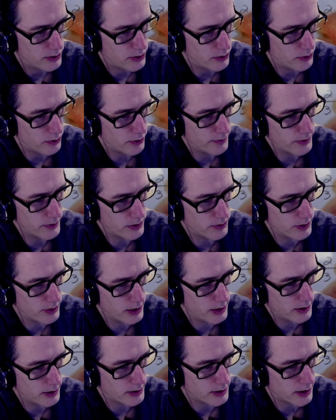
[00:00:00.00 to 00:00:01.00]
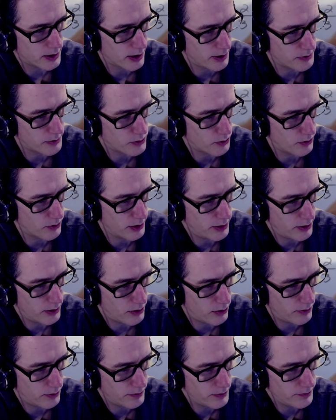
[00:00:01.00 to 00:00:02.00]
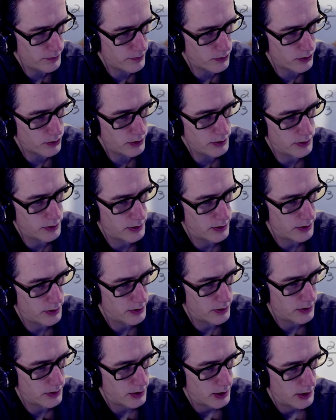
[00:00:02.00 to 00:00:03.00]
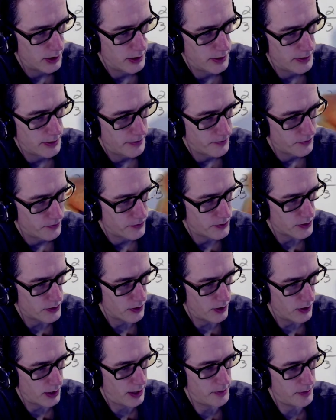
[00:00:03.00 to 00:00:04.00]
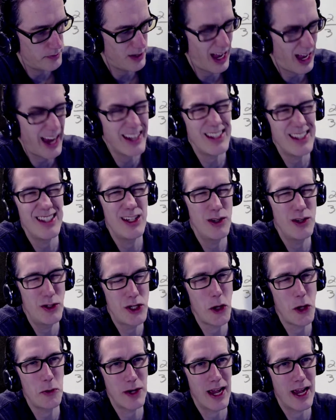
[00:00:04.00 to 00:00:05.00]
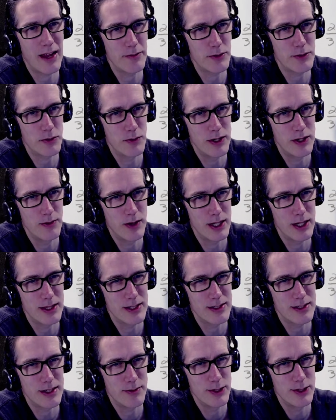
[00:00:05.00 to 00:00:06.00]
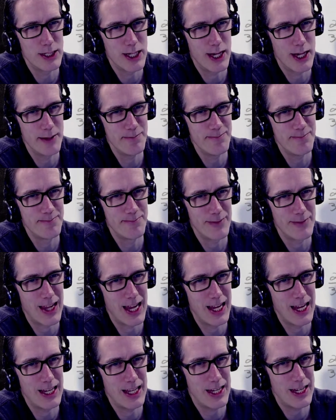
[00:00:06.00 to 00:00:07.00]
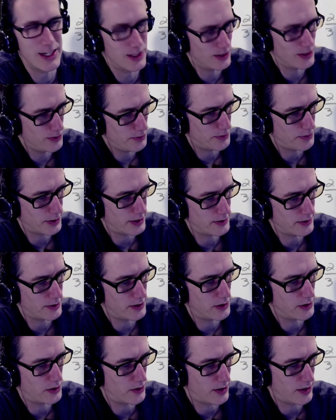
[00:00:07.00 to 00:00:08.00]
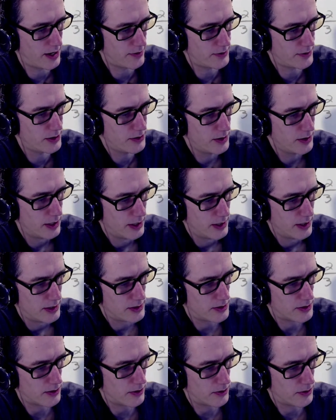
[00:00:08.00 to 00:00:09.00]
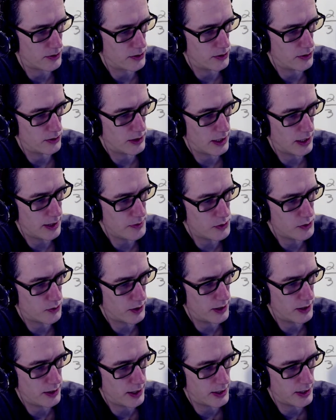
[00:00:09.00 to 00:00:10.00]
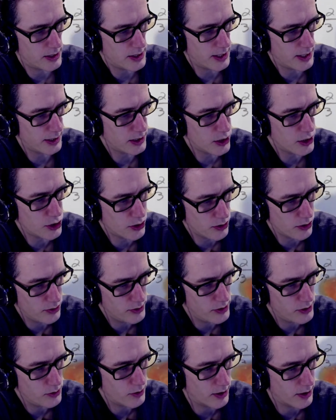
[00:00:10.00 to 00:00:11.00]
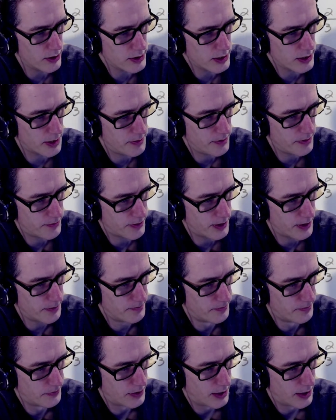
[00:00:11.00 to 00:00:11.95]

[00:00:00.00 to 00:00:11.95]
2/3 times 1 over 4. So you don't have to rewrite this every time. I like to, but you don't have to. So 2 times 1. I just like to show you where it's coming from.